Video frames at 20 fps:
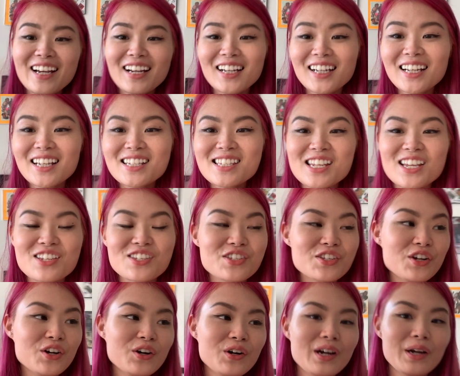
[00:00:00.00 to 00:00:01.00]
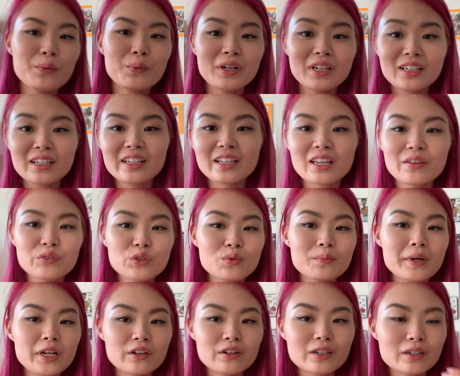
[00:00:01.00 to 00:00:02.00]
guys, so I wanted to give you a
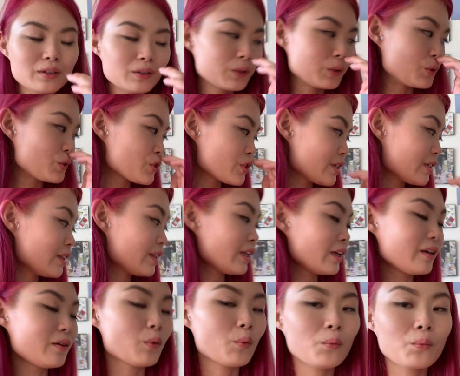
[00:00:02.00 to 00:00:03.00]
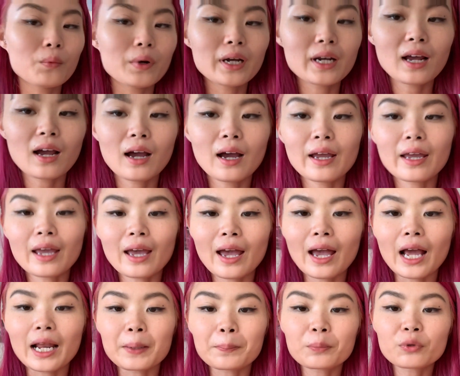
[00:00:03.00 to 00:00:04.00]
better conclusion than what I
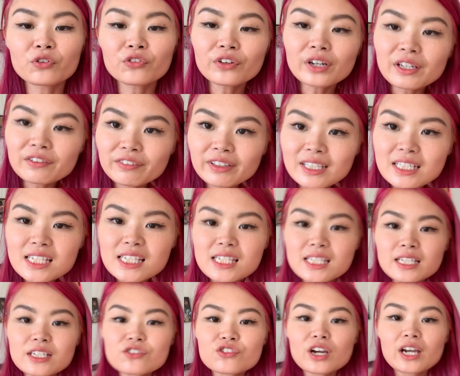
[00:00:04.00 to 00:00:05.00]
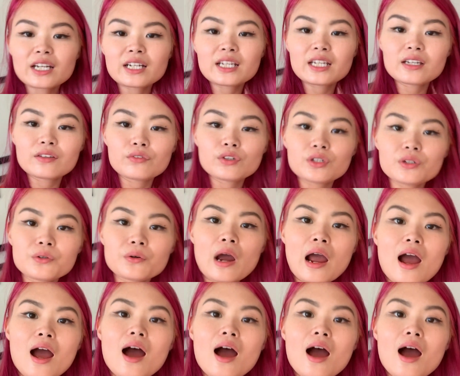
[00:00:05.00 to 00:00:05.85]
had previously tried to give you.